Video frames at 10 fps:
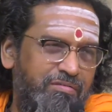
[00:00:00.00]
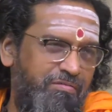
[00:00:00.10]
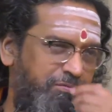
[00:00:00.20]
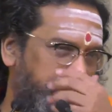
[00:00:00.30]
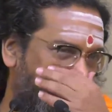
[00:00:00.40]

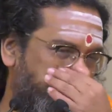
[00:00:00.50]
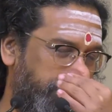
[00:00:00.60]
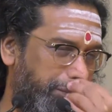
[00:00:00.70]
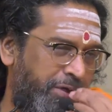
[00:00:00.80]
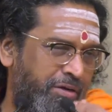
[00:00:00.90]

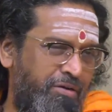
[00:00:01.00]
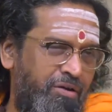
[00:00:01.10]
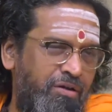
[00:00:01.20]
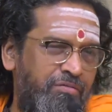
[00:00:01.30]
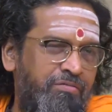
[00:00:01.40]
Fulfillment
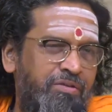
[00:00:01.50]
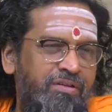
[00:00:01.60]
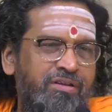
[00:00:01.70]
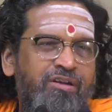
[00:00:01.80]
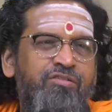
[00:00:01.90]
of
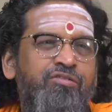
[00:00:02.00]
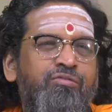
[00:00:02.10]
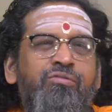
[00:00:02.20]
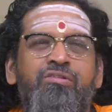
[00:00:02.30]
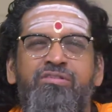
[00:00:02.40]

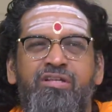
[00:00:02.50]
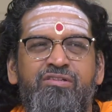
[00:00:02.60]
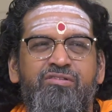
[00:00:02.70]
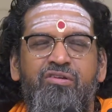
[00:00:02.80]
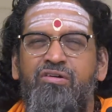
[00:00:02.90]
controlled
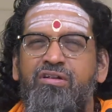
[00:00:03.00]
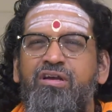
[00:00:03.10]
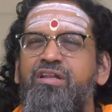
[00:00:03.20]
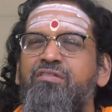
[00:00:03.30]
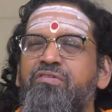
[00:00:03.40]
sense
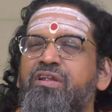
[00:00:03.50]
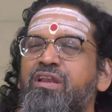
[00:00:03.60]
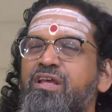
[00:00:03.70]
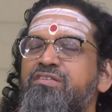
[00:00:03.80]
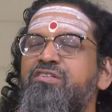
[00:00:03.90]
organ and very
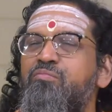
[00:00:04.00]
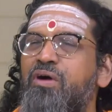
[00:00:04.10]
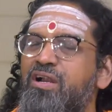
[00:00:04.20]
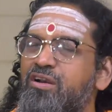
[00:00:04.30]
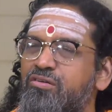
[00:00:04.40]
less
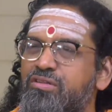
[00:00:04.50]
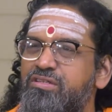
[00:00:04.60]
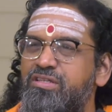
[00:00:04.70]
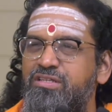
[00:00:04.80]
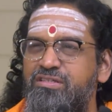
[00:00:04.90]
demand of the
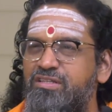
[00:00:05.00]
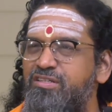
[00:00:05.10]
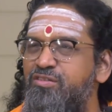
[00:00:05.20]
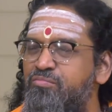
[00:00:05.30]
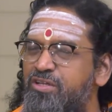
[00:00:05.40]
senses
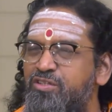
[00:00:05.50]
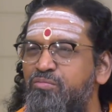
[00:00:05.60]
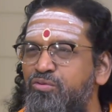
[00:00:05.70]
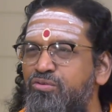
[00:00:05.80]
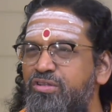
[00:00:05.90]
is much
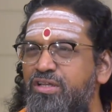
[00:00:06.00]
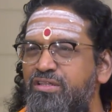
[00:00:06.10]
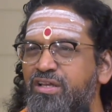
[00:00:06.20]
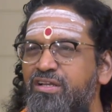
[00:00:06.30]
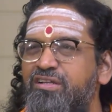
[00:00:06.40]
more
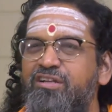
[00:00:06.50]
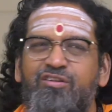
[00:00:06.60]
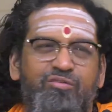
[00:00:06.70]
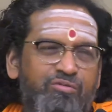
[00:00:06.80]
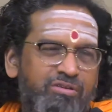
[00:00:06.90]
than the
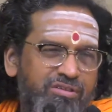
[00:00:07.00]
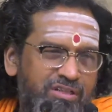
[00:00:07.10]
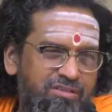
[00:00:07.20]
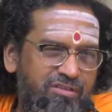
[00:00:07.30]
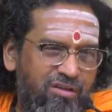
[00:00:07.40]
uncontrolled
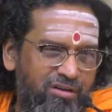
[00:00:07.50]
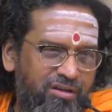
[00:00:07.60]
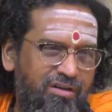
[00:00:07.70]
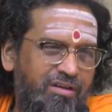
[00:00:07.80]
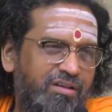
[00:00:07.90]
sense
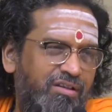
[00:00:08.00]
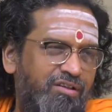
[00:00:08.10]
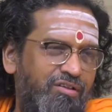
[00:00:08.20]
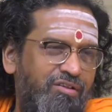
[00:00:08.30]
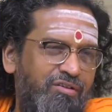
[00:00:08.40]
organ.
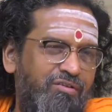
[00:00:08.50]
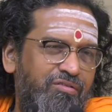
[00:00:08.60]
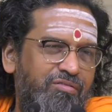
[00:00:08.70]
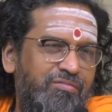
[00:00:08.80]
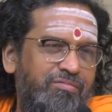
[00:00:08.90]

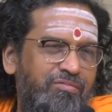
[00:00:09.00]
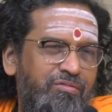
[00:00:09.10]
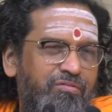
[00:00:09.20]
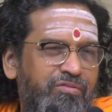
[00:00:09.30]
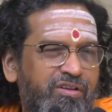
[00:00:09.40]

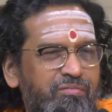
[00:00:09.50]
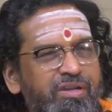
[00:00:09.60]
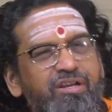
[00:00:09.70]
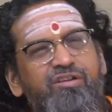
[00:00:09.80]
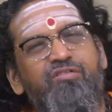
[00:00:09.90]

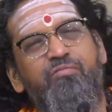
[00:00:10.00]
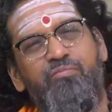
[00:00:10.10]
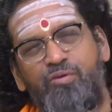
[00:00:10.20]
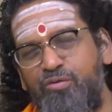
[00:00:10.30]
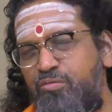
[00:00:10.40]
Fulfillment of
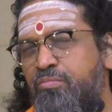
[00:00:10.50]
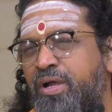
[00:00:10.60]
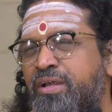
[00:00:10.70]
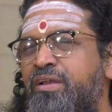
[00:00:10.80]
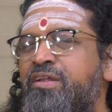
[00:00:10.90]
pure
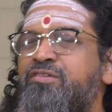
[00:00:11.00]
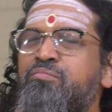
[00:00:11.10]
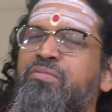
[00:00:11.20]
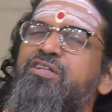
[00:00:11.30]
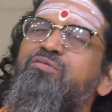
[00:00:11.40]
mind is
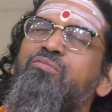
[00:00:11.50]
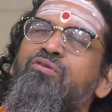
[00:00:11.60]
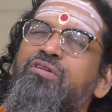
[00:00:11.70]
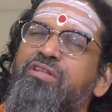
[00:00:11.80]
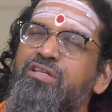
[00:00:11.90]
much
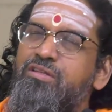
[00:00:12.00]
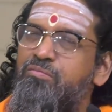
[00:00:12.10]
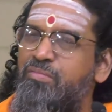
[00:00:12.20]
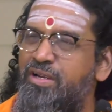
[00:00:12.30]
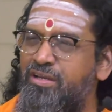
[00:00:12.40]
more than the
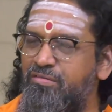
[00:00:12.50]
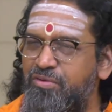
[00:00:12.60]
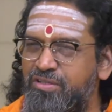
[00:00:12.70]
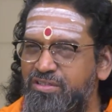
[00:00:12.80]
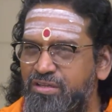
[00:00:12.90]
mind
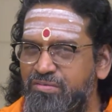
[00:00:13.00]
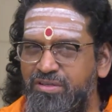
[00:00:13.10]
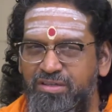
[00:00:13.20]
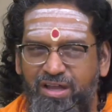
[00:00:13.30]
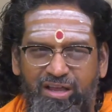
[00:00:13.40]
which is
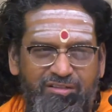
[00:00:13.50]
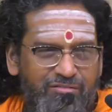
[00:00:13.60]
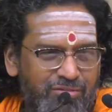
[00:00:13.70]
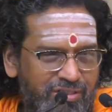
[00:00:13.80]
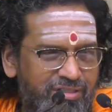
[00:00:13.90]
having rag,
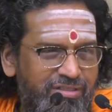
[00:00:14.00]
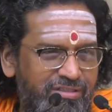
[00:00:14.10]
dvesh.